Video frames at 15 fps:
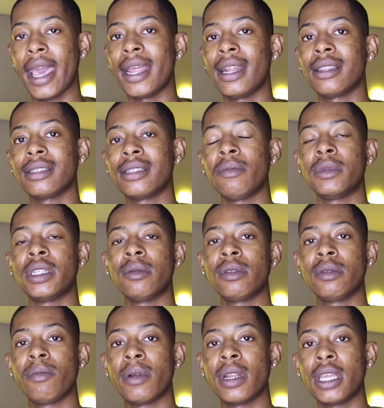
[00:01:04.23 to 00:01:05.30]
and at the same time
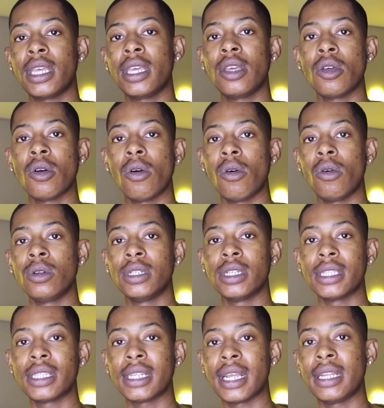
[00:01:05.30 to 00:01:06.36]
breaking your own
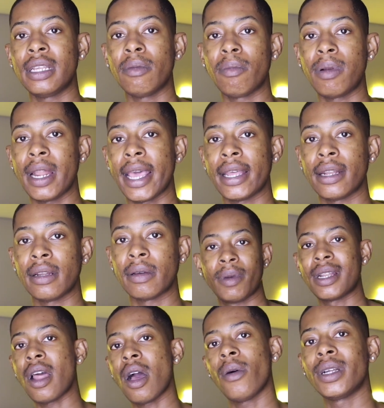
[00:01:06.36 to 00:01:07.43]
trading plan.
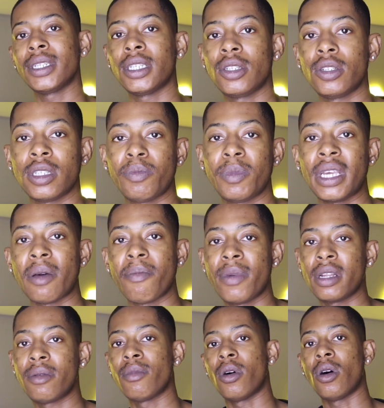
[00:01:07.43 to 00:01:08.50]
But now I want us to speak a
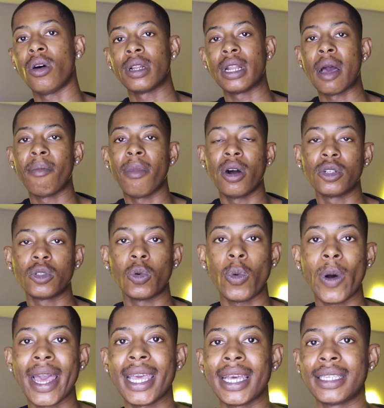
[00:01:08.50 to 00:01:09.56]
bit more on about
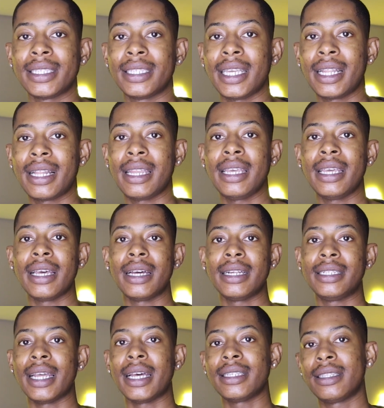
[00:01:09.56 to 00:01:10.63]
why exactly
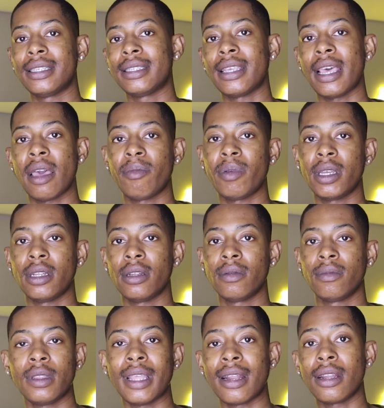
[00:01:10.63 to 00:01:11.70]
does this happen.
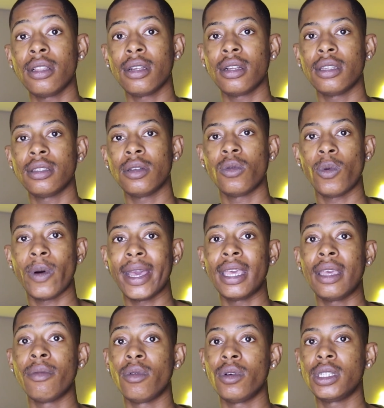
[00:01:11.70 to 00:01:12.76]
The real reason why
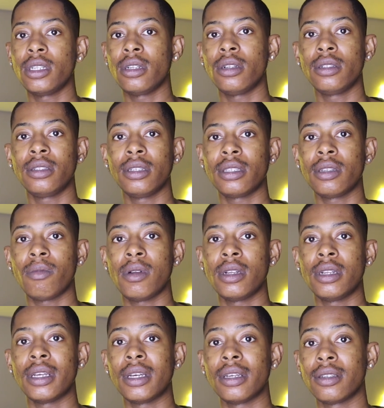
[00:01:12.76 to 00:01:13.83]
emotional
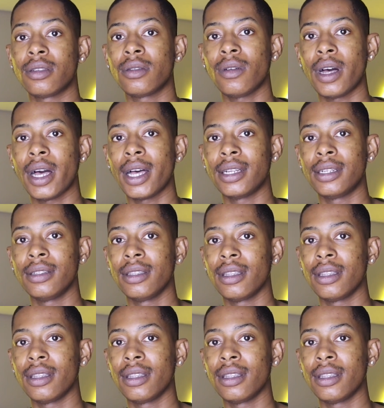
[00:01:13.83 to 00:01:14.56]
discipline is so hard